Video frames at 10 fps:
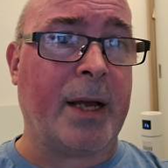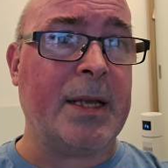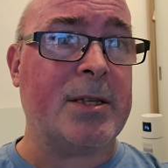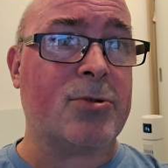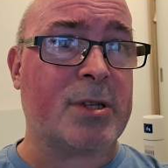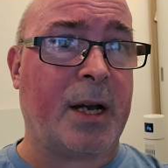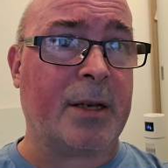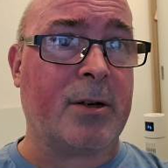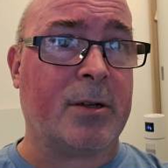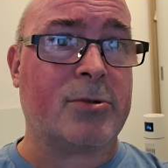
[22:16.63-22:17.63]
I need to
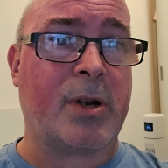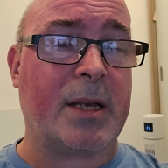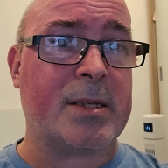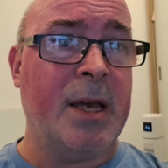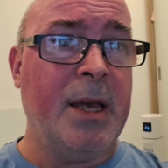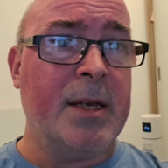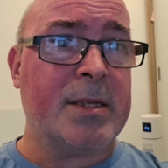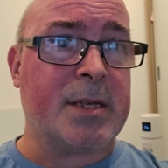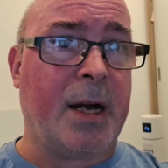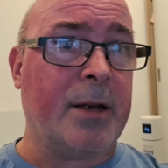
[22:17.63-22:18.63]
sign contracts,
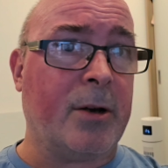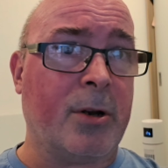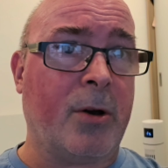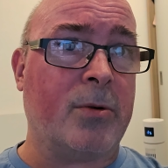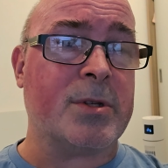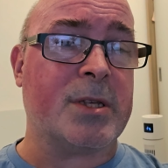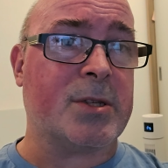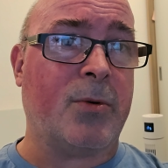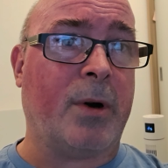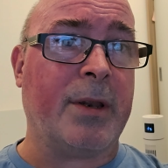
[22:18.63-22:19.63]
sign on loans, and
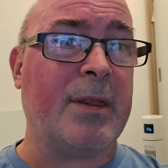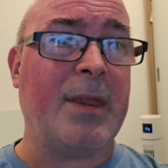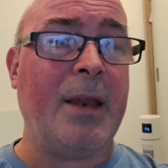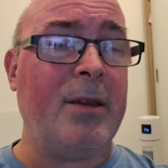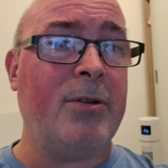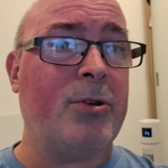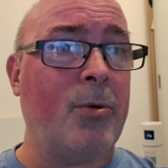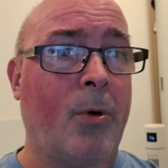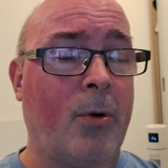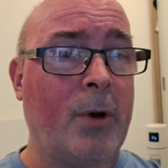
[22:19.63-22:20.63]
so on. Then
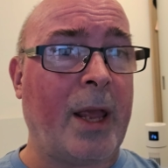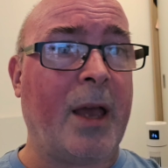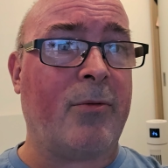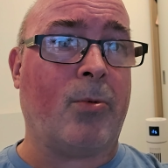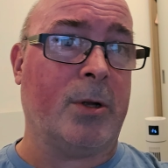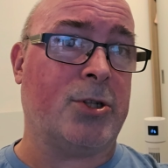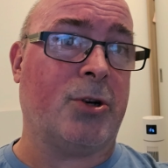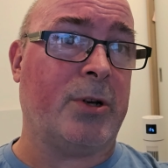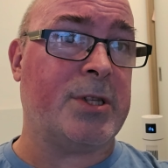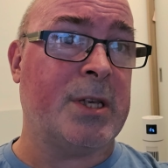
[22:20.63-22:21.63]
you only have one
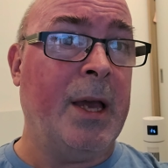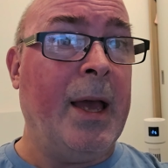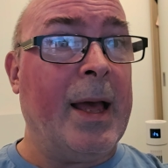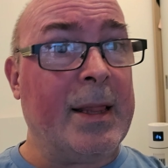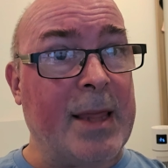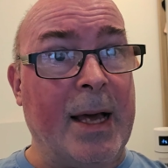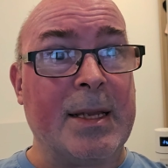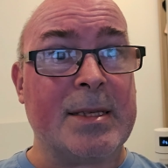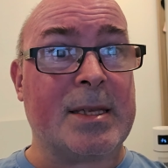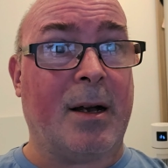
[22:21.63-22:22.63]
choice, and that
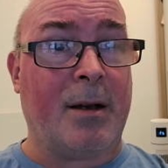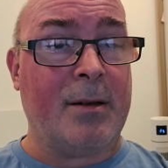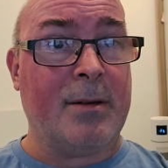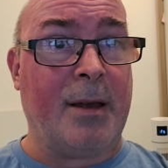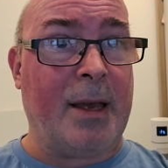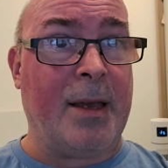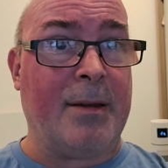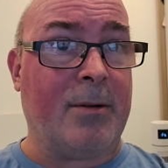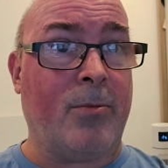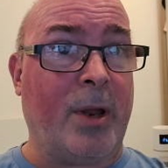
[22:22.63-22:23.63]
is
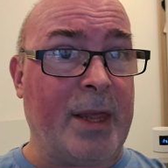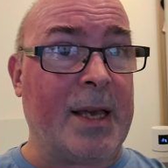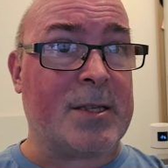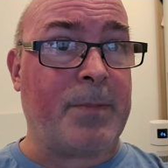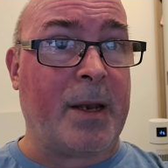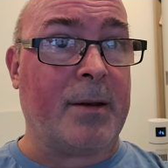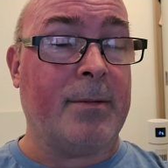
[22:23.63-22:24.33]
with the S Pen.